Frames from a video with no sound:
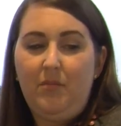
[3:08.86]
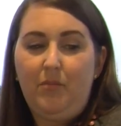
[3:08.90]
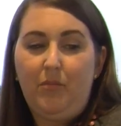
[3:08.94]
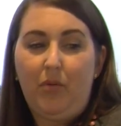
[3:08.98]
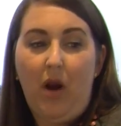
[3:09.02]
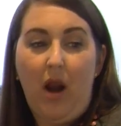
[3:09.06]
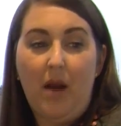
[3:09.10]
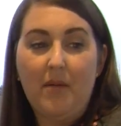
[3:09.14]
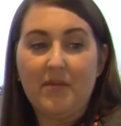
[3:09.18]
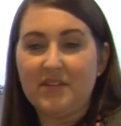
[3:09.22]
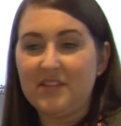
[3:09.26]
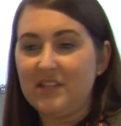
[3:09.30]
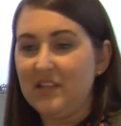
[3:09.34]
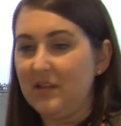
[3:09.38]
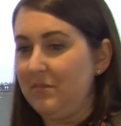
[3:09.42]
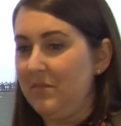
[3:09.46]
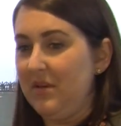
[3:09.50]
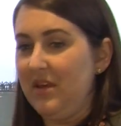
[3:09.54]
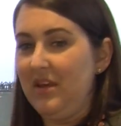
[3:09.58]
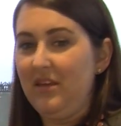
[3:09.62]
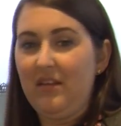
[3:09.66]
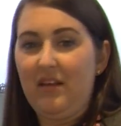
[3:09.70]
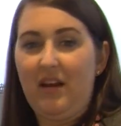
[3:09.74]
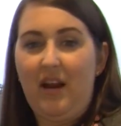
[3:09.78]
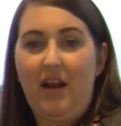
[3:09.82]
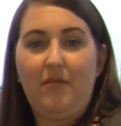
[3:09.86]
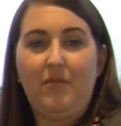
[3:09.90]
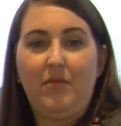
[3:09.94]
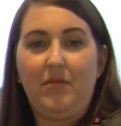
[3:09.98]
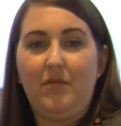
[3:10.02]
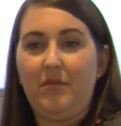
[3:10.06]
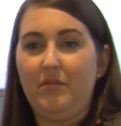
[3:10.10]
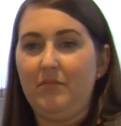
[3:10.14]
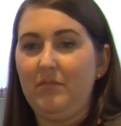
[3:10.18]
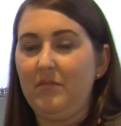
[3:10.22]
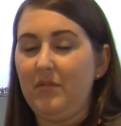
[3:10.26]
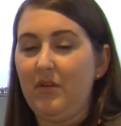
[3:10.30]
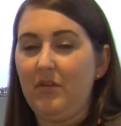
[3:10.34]
promising me that I
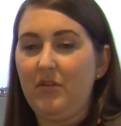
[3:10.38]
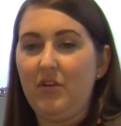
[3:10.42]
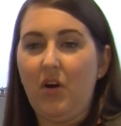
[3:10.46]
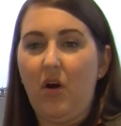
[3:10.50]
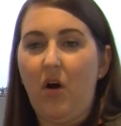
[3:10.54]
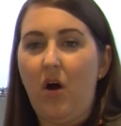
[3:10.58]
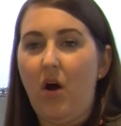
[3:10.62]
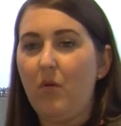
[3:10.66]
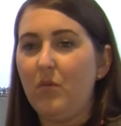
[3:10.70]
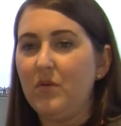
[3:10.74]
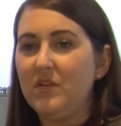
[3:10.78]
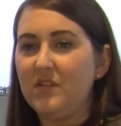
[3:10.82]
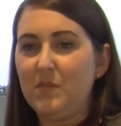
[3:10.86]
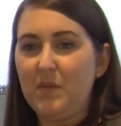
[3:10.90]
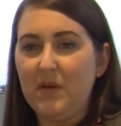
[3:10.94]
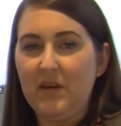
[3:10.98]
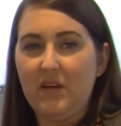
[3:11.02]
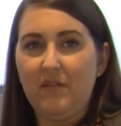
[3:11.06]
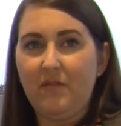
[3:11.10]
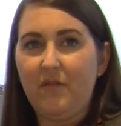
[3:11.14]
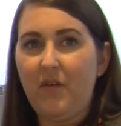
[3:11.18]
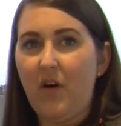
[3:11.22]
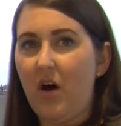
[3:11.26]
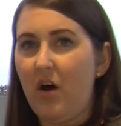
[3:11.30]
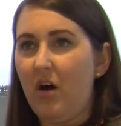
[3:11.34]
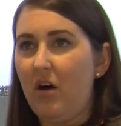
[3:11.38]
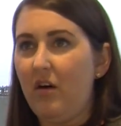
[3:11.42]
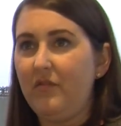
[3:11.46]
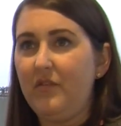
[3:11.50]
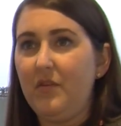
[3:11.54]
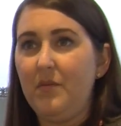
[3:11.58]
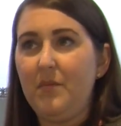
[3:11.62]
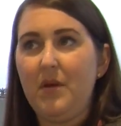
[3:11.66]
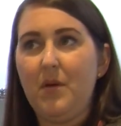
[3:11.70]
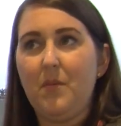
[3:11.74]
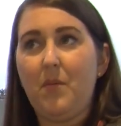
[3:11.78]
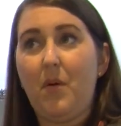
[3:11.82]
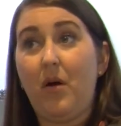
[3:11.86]
will, always be involved and
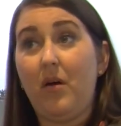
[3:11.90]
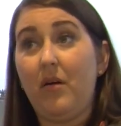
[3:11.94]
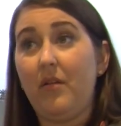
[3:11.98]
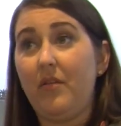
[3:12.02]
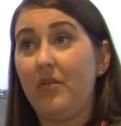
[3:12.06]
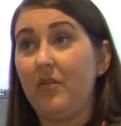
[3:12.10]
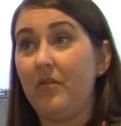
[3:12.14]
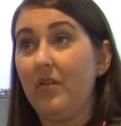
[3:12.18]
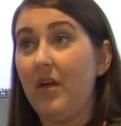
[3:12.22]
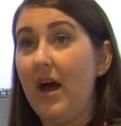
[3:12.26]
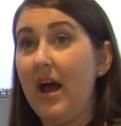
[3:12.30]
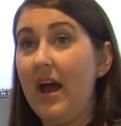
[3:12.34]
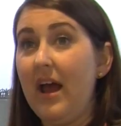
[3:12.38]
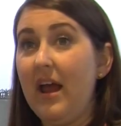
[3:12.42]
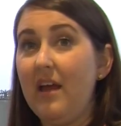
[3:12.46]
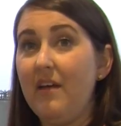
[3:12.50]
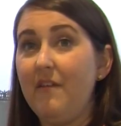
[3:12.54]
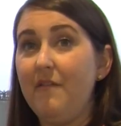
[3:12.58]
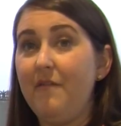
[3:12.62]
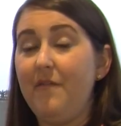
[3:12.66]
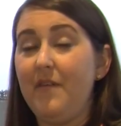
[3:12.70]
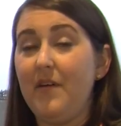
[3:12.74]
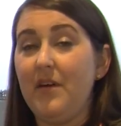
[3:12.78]
be a part of their life,